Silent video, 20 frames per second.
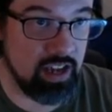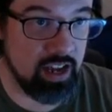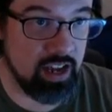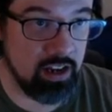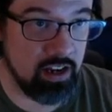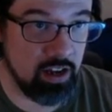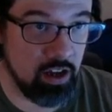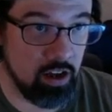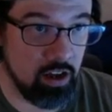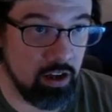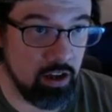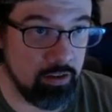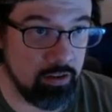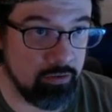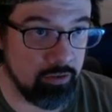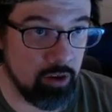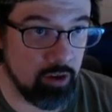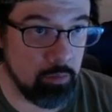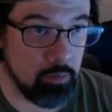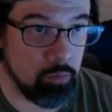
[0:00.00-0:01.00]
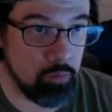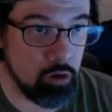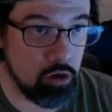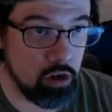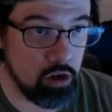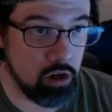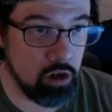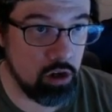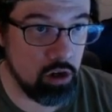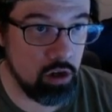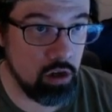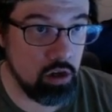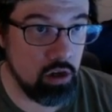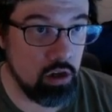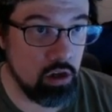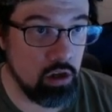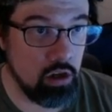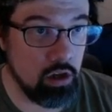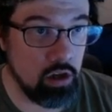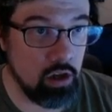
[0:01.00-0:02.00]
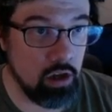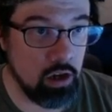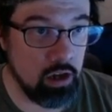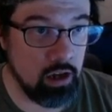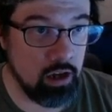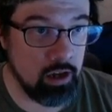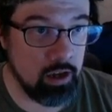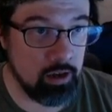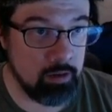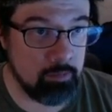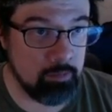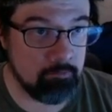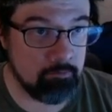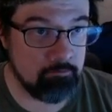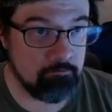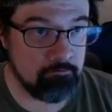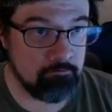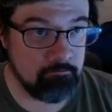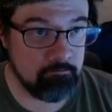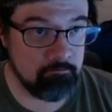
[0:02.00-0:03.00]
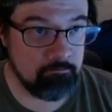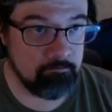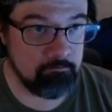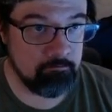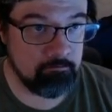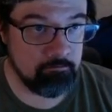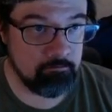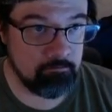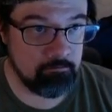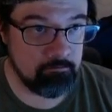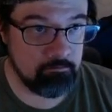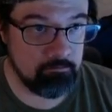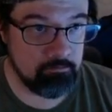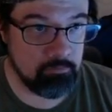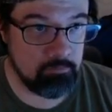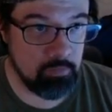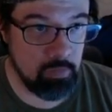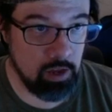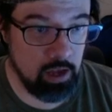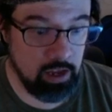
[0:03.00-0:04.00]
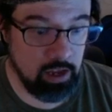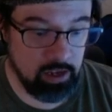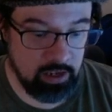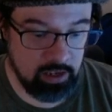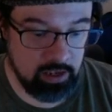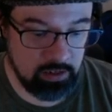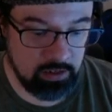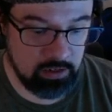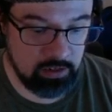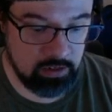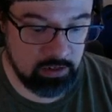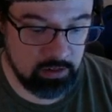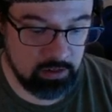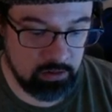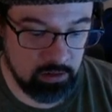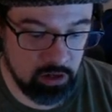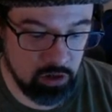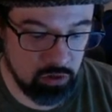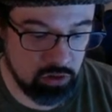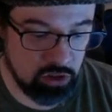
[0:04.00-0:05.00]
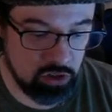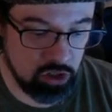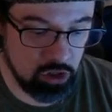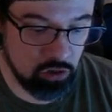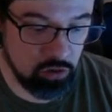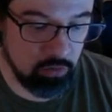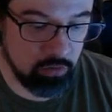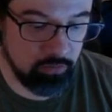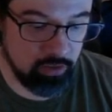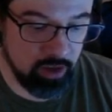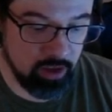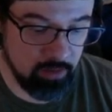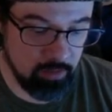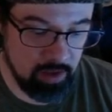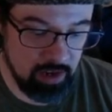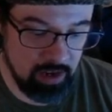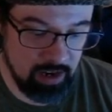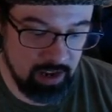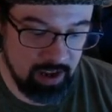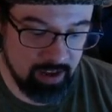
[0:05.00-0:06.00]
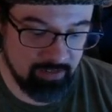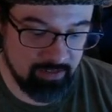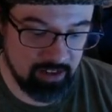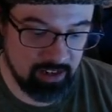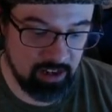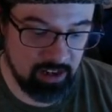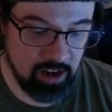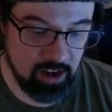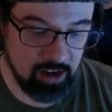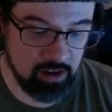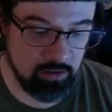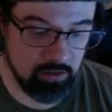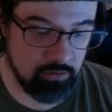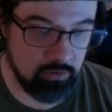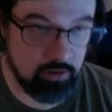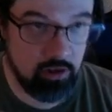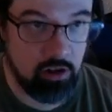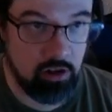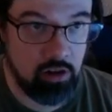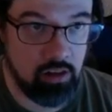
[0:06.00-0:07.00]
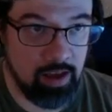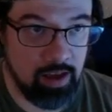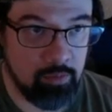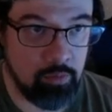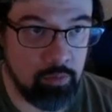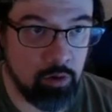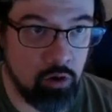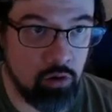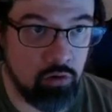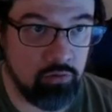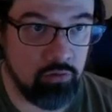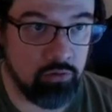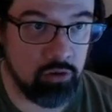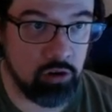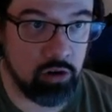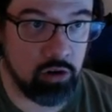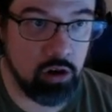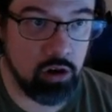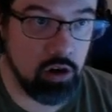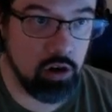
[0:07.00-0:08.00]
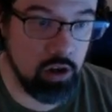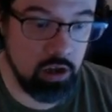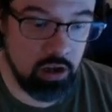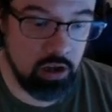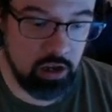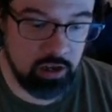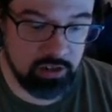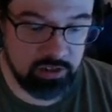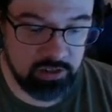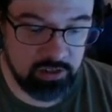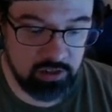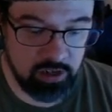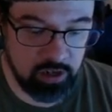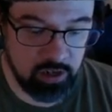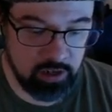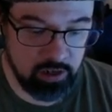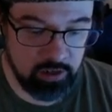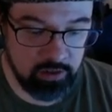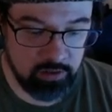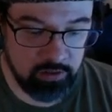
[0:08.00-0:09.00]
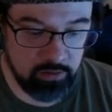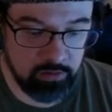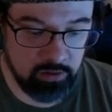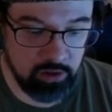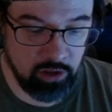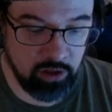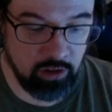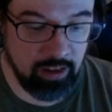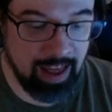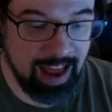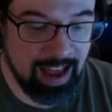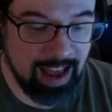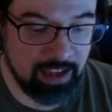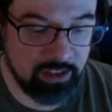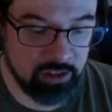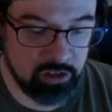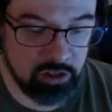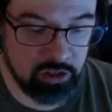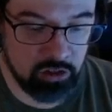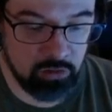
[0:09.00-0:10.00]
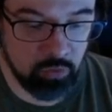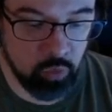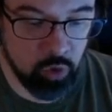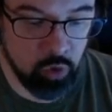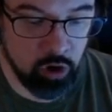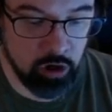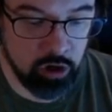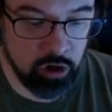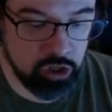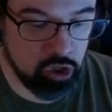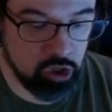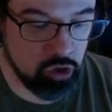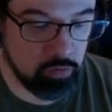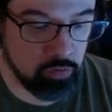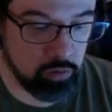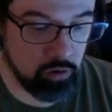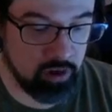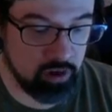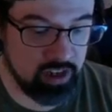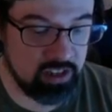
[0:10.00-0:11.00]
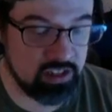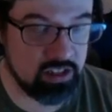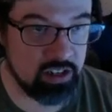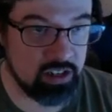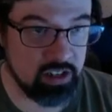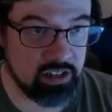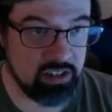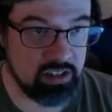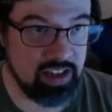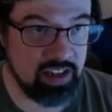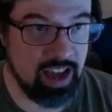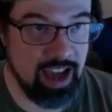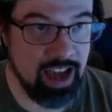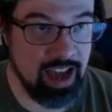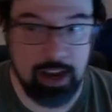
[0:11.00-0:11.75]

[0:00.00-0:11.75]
of a book. I can use 2 of them and have it kind of clamp over the last 1 or 2 prints in a stack.